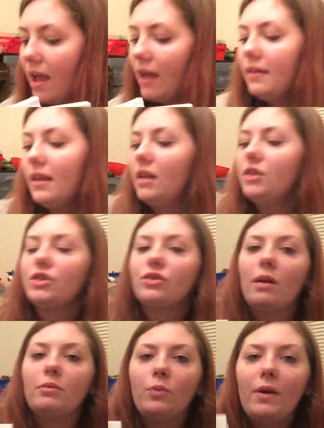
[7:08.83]
and then I just
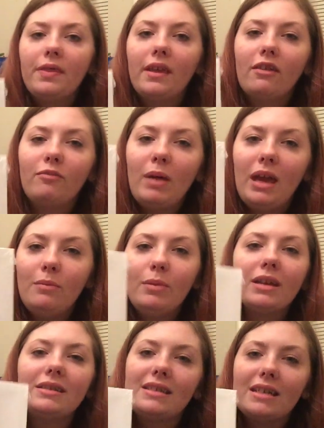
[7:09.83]
grabbed one thing of paint
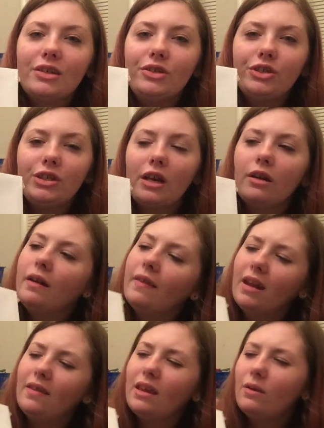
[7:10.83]
because they can share, and then
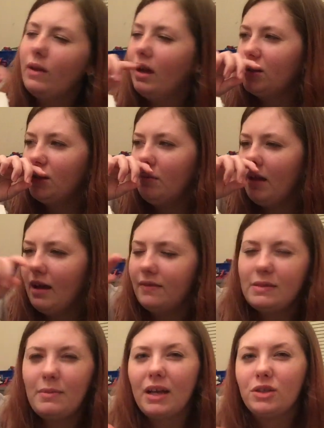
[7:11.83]
I think we actually might have
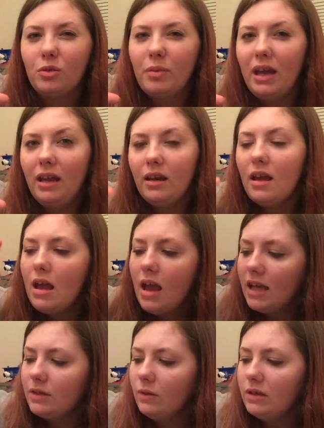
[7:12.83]
some extra paint
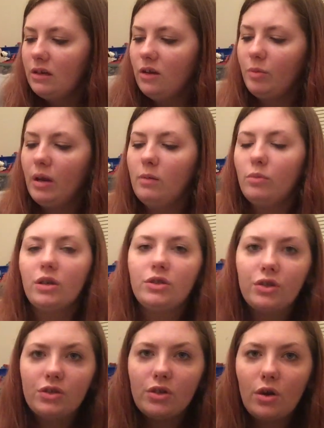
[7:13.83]
as well as another paintbrush,
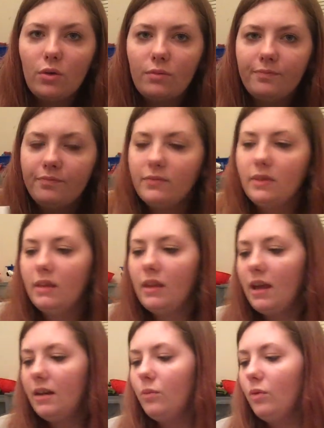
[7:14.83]
so
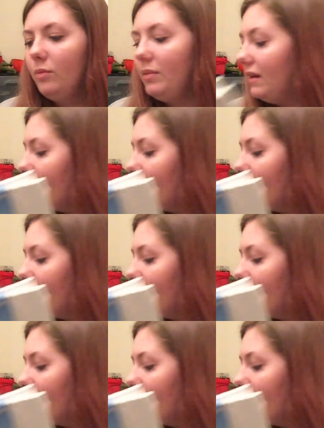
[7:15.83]
that would be